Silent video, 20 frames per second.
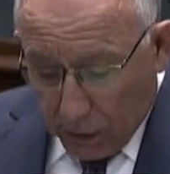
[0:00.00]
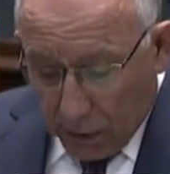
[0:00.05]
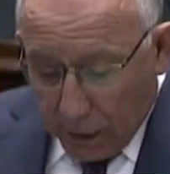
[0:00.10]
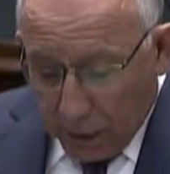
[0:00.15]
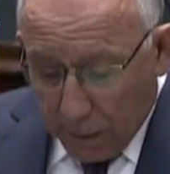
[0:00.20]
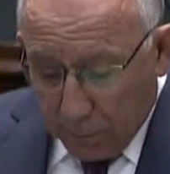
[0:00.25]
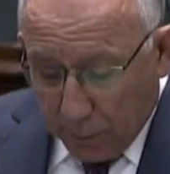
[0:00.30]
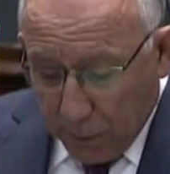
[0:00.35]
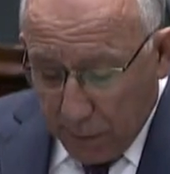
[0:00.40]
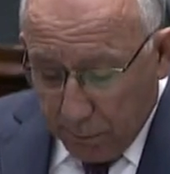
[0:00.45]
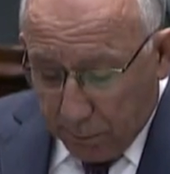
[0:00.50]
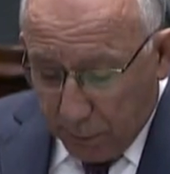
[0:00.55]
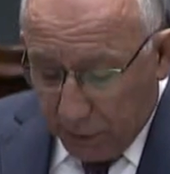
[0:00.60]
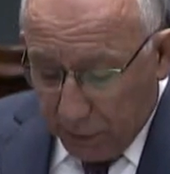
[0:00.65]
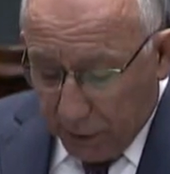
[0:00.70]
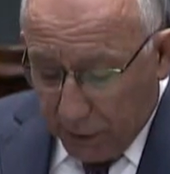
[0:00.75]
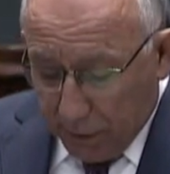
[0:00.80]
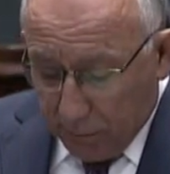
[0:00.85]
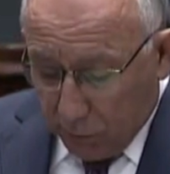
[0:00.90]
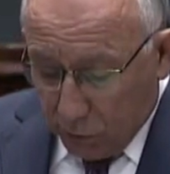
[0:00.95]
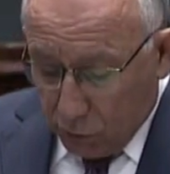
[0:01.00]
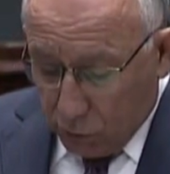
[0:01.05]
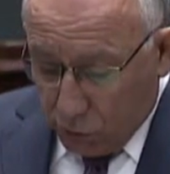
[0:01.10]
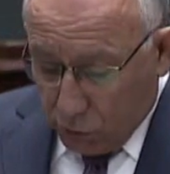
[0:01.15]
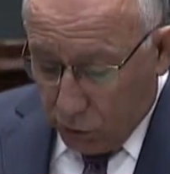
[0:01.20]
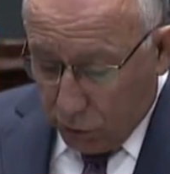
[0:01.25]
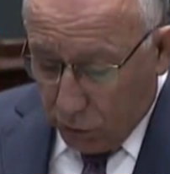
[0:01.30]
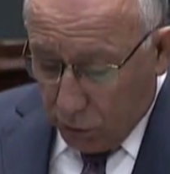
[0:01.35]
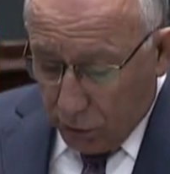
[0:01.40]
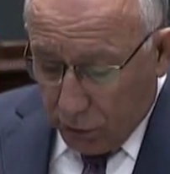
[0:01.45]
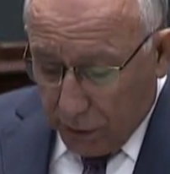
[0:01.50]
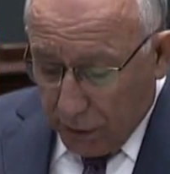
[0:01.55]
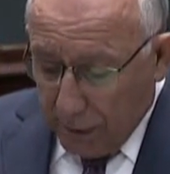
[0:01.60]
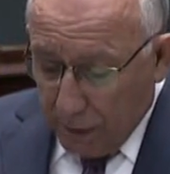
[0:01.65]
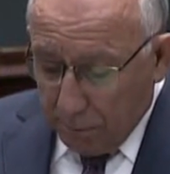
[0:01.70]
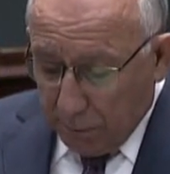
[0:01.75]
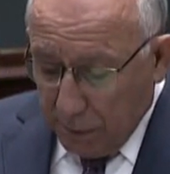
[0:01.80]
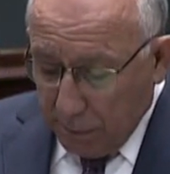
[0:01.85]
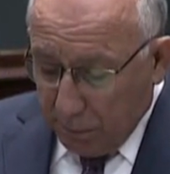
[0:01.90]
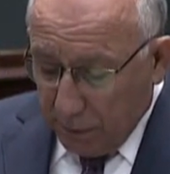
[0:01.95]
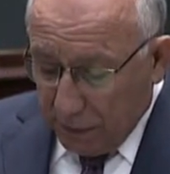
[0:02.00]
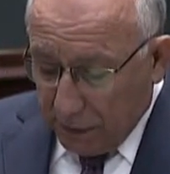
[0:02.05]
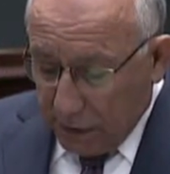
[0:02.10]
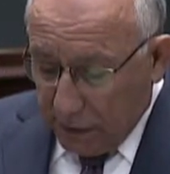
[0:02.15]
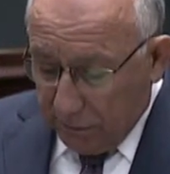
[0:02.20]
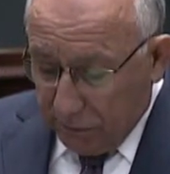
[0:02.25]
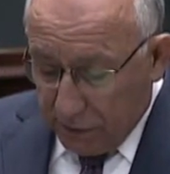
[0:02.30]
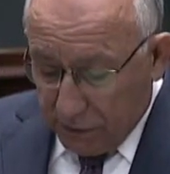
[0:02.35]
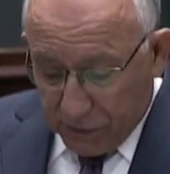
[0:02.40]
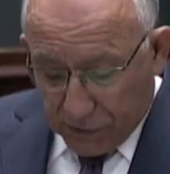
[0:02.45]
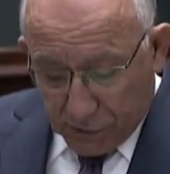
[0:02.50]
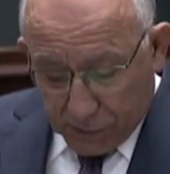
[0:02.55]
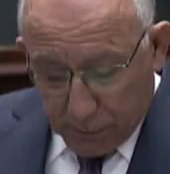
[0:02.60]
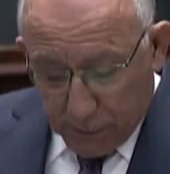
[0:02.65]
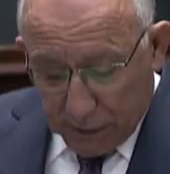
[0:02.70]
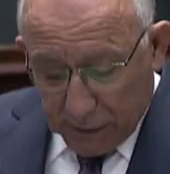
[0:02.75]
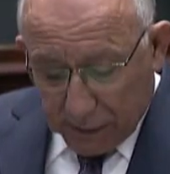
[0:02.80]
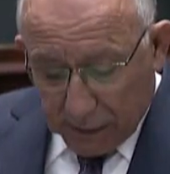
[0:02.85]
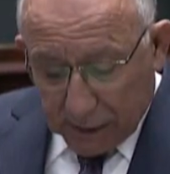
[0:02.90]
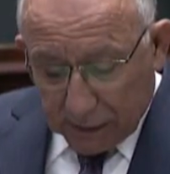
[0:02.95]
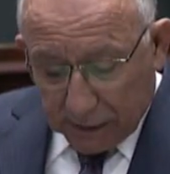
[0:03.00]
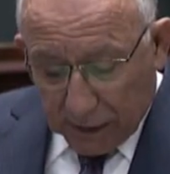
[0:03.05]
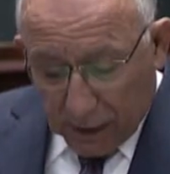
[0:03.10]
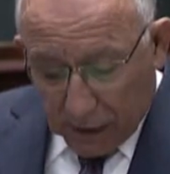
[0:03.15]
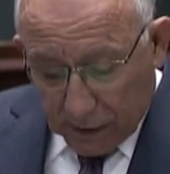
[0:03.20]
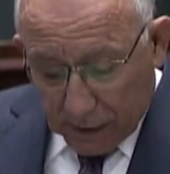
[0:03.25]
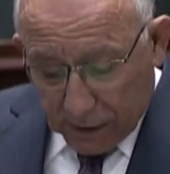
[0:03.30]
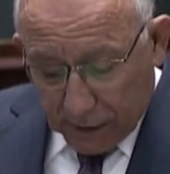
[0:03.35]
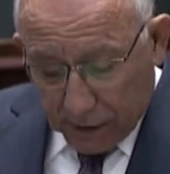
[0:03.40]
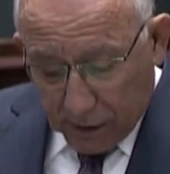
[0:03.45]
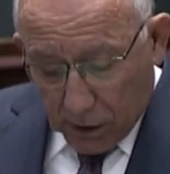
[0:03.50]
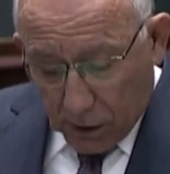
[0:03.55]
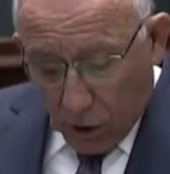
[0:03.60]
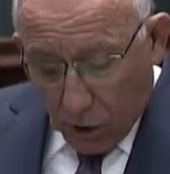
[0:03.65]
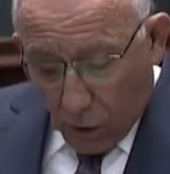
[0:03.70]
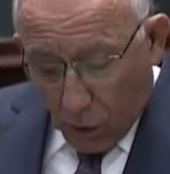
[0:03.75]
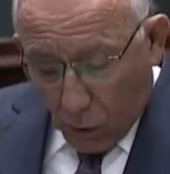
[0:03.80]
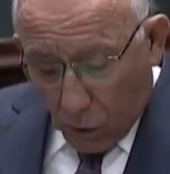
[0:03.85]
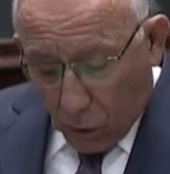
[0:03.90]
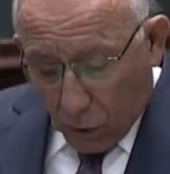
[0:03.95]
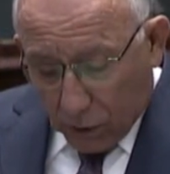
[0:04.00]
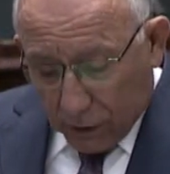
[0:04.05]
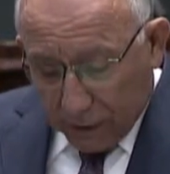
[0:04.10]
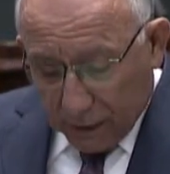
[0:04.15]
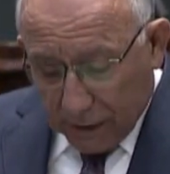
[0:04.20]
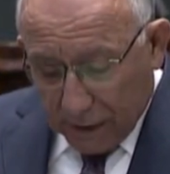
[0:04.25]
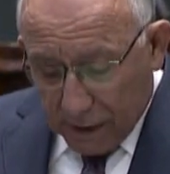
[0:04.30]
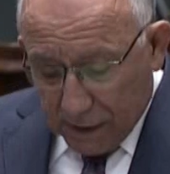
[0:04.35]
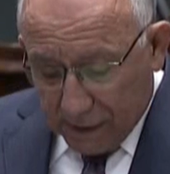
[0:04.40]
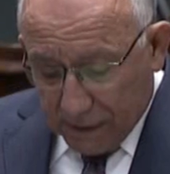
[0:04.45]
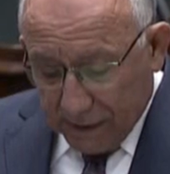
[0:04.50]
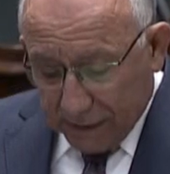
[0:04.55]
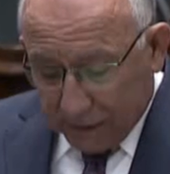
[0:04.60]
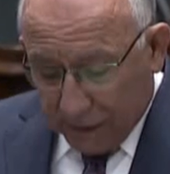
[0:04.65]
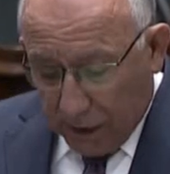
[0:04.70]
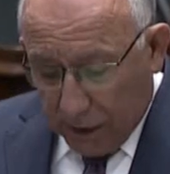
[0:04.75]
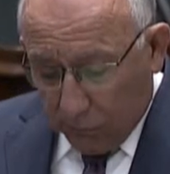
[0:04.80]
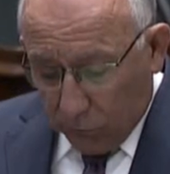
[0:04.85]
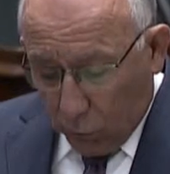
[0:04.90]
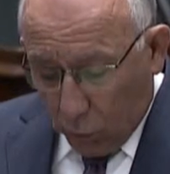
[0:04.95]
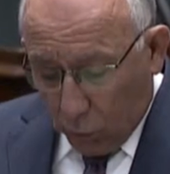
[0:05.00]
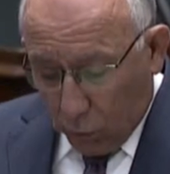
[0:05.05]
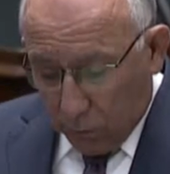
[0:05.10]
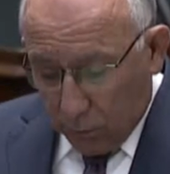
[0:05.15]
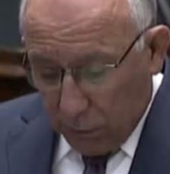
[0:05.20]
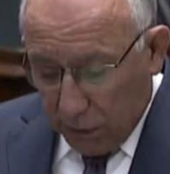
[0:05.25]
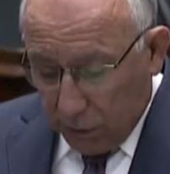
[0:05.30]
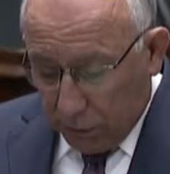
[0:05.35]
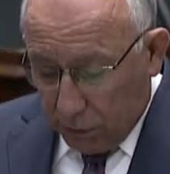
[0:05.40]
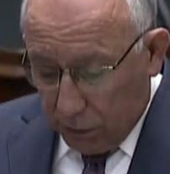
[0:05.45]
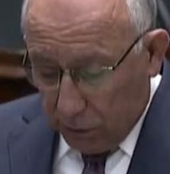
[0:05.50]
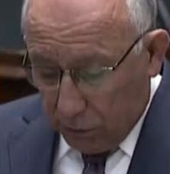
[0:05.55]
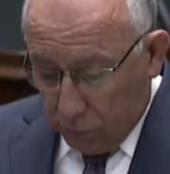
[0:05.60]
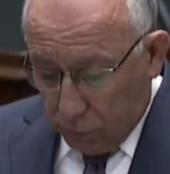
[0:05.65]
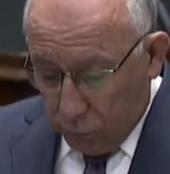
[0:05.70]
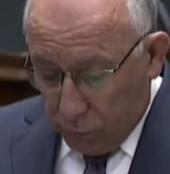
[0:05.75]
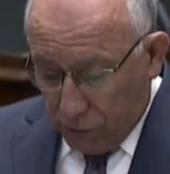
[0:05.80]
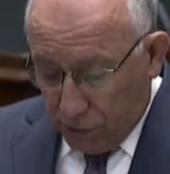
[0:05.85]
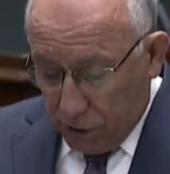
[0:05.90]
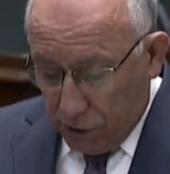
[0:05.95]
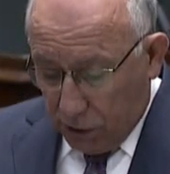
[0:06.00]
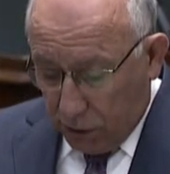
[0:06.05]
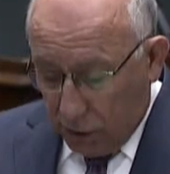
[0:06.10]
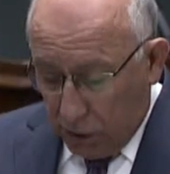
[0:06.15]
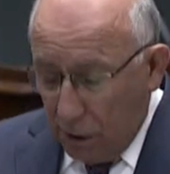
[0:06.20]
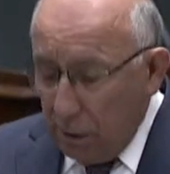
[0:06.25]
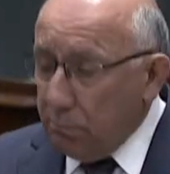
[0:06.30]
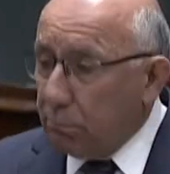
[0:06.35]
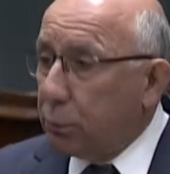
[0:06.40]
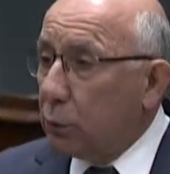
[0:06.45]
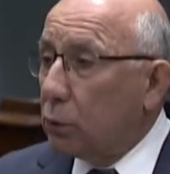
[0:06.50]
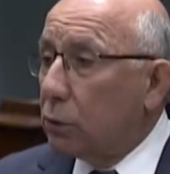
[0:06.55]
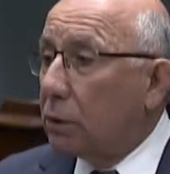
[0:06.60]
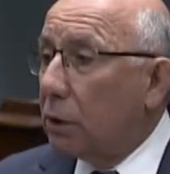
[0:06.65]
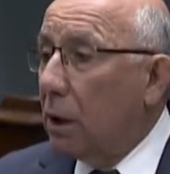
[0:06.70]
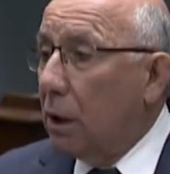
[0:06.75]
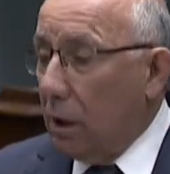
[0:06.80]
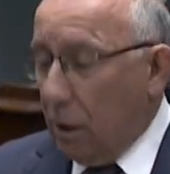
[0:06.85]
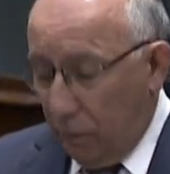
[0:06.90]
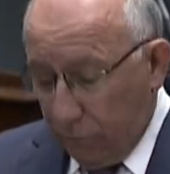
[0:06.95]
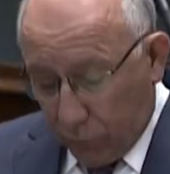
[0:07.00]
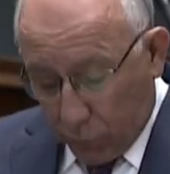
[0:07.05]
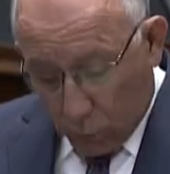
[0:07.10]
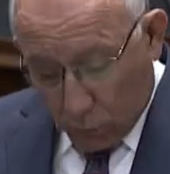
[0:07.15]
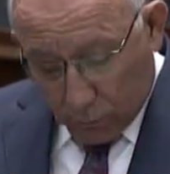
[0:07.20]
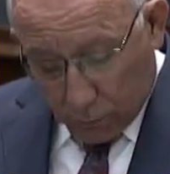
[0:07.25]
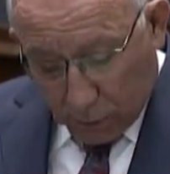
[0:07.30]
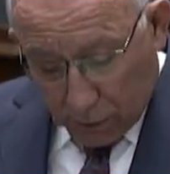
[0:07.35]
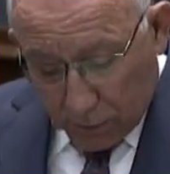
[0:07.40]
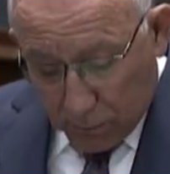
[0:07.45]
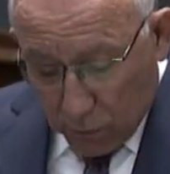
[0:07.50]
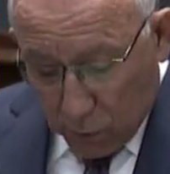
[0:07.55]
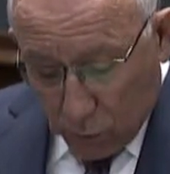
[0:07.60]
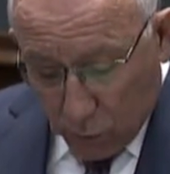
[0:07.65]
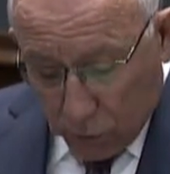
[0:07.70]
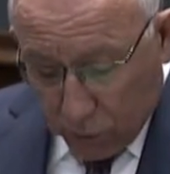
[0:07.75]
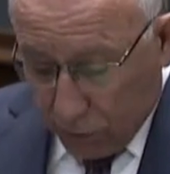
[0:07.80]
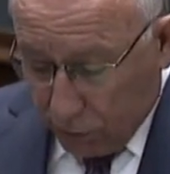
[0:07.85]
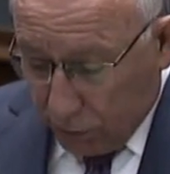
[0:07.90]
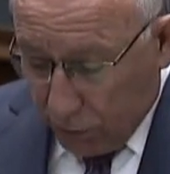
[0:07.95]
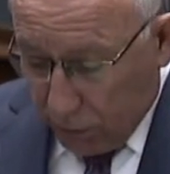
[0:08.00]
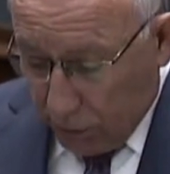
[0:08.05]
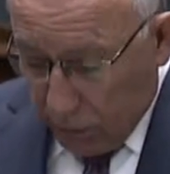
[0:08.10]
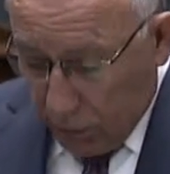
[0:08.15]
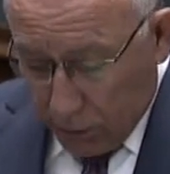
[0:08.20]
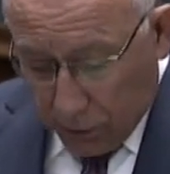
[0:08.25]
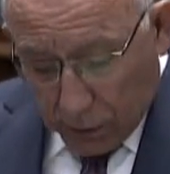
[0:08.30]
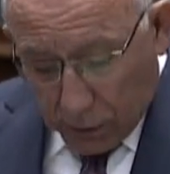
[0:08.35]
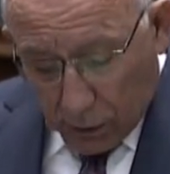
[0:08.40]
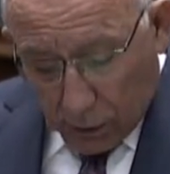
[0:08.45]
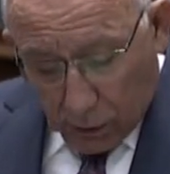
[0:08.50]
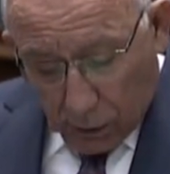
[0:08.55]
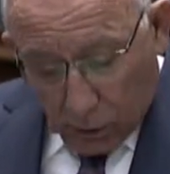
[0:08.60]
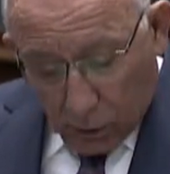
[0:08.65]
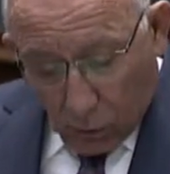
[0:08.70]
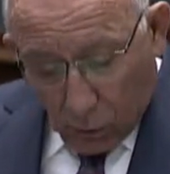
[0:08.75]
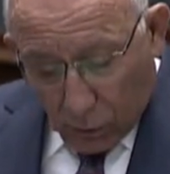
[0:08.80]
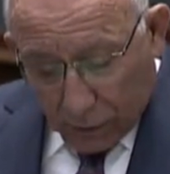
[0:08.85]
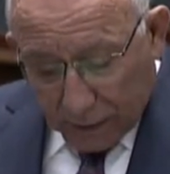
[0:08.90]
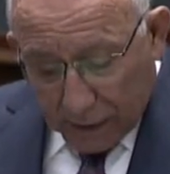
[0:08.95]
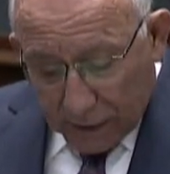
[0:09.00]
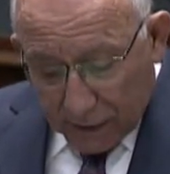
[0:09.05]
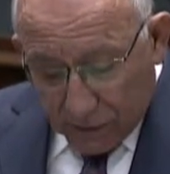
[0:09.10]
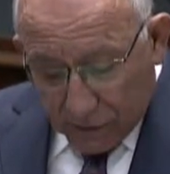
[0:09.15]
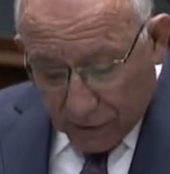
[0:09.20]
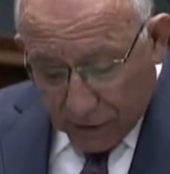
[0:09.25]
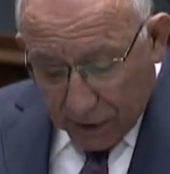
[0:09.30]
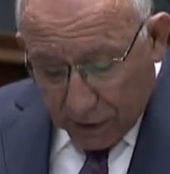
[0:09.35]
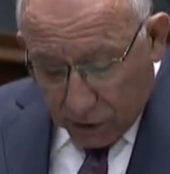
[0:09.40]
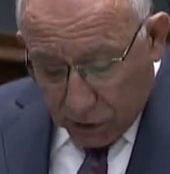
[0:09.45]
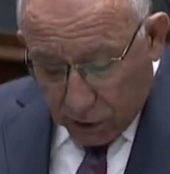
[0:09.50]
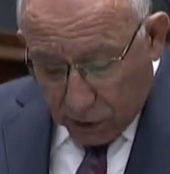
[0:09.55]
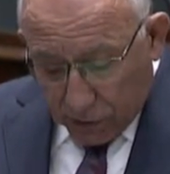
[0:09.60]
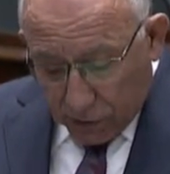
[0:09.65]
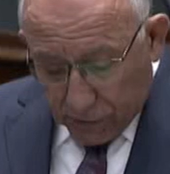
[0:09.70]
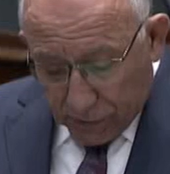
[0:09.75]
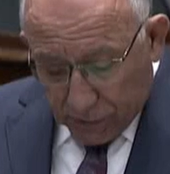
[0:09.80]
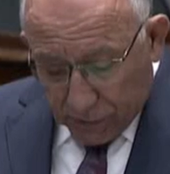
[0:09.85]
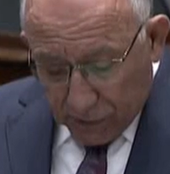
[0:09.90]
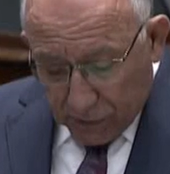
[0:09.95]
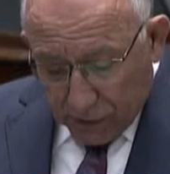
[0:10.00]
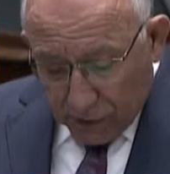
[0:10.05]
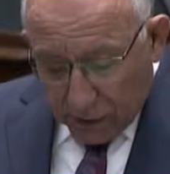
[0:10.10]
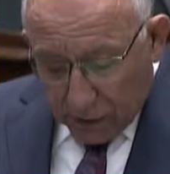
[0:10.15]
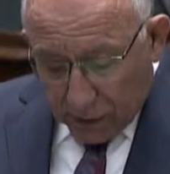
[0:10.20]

MPP Raymond Cho, MPP David Smith, and I organized a town hall meeting to seek input from community organizations,